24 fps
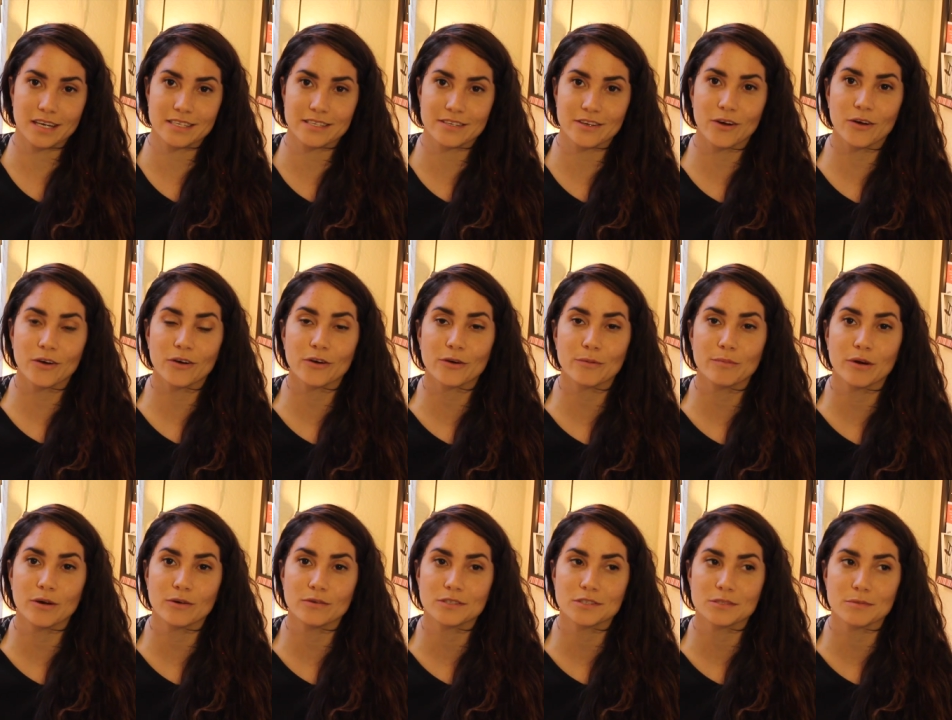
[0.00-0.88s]
I saw her
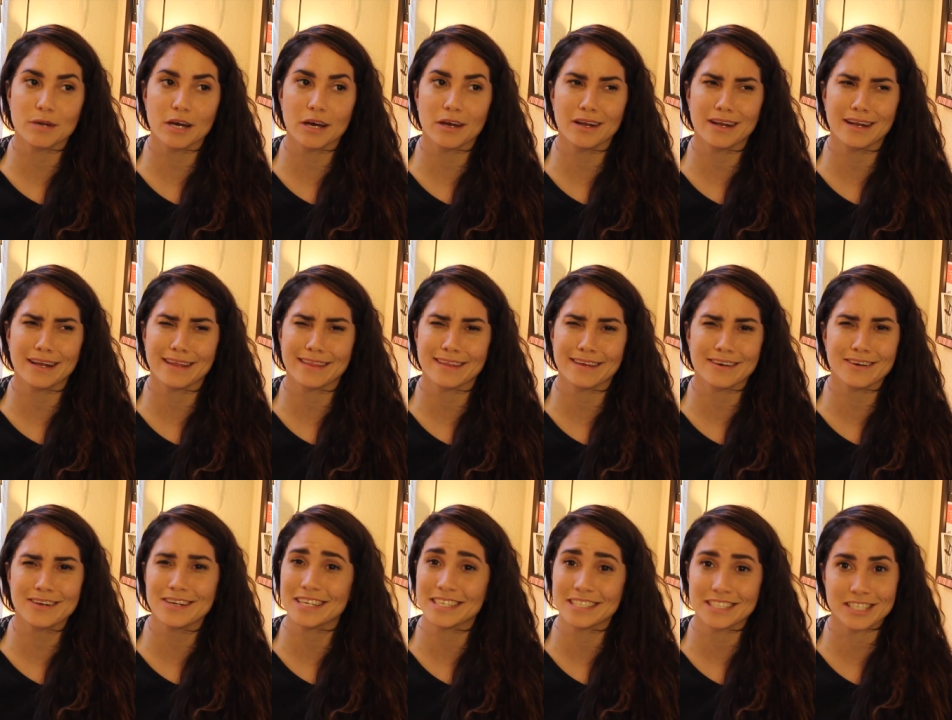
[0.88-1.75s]
post about it, I think
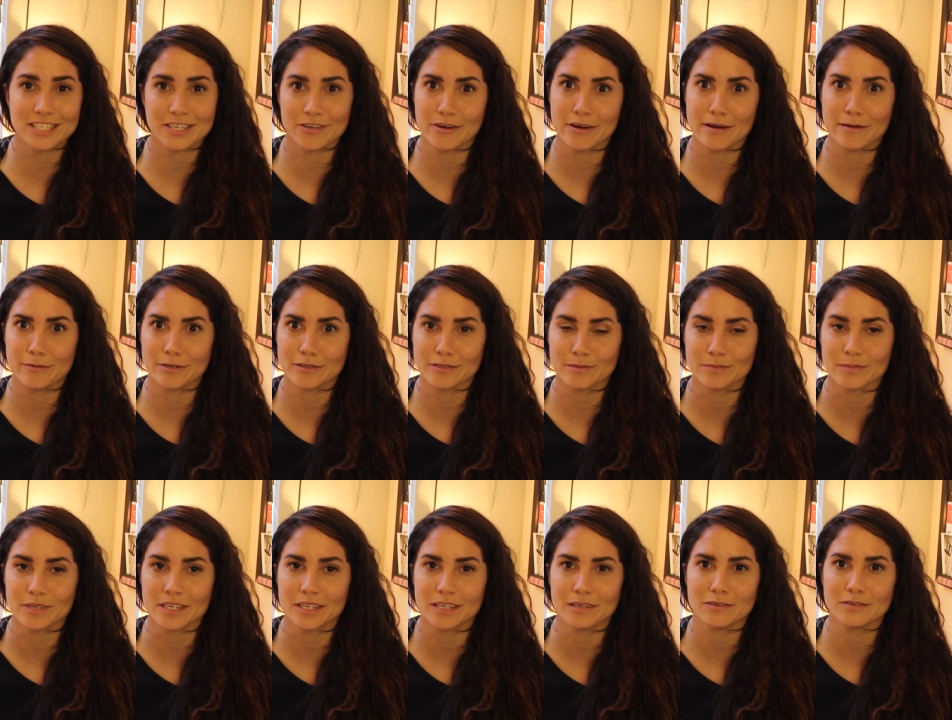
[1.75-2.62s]
on Instagram or
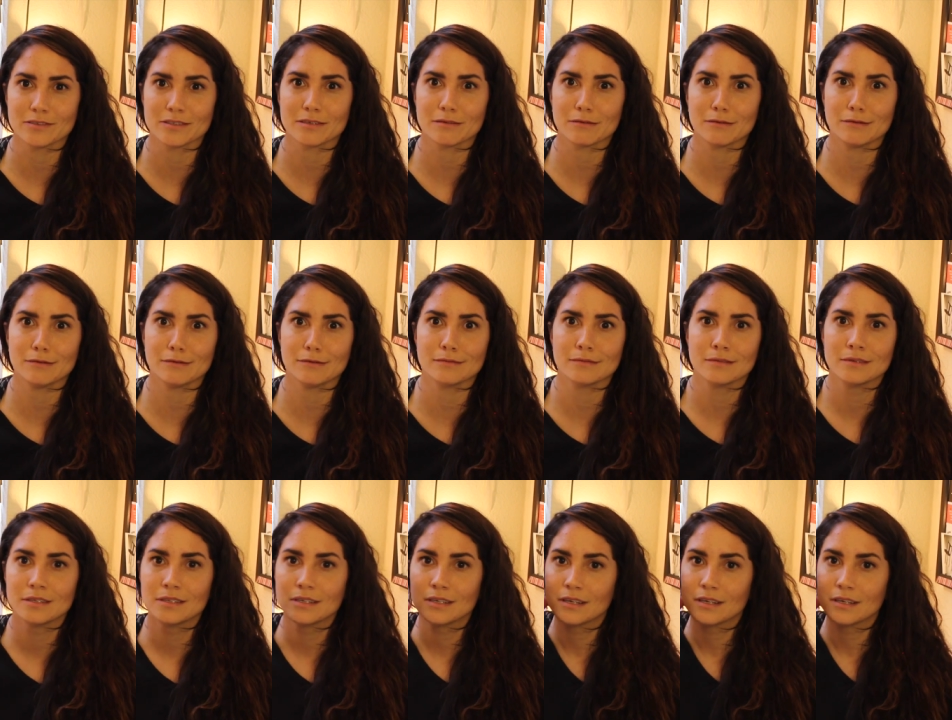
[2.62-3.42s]
something, and I was like, oh,